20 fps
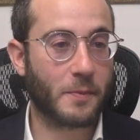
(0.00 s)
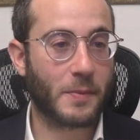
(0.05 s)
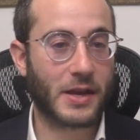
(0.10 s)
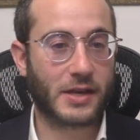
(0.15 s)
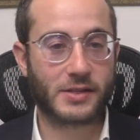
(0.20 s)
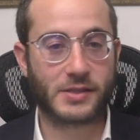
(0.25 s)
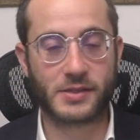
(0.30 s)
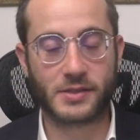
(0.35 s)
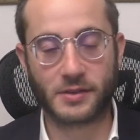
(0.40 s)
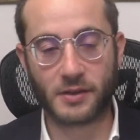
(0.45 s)

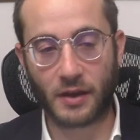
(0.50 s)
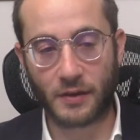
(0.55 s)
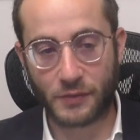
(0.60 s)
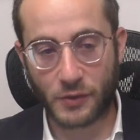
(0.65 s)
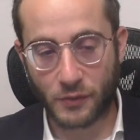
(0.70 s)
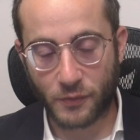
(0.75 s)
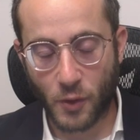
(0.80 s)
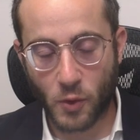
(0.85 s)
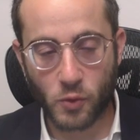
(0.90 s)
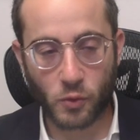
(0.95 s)
makes a
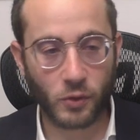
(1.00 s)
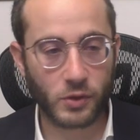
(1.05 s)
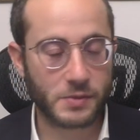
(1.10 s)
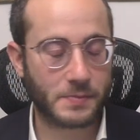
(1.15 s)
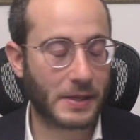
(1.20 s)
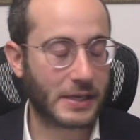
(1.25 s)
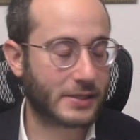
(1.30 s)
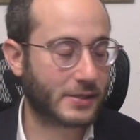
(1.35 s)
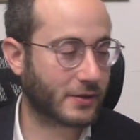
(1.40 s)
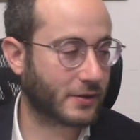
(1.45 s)
few phone calls,
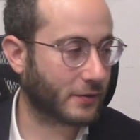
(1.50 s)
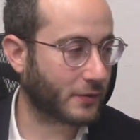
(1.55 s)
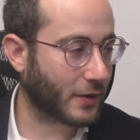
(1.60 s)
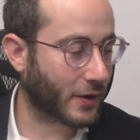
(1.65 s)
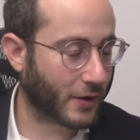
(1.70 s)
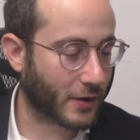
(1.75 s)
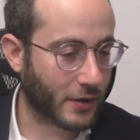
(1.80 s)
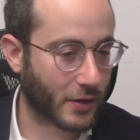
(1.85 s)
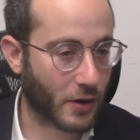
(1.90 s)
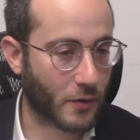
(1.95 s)
makes a,
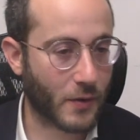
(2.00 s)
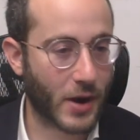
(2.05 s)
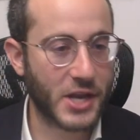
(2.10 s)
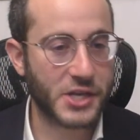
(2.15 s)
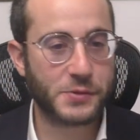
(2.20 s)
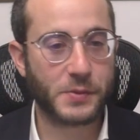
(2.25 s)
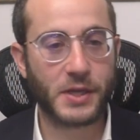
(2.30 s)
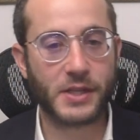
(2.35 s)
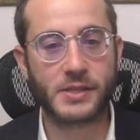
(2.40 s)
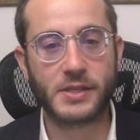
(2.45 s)
uh, the
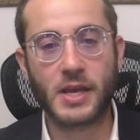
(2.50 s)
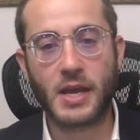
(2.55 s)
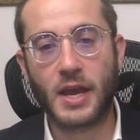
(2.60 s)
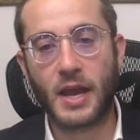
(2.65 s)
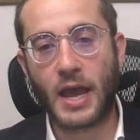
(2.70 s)
arrangements.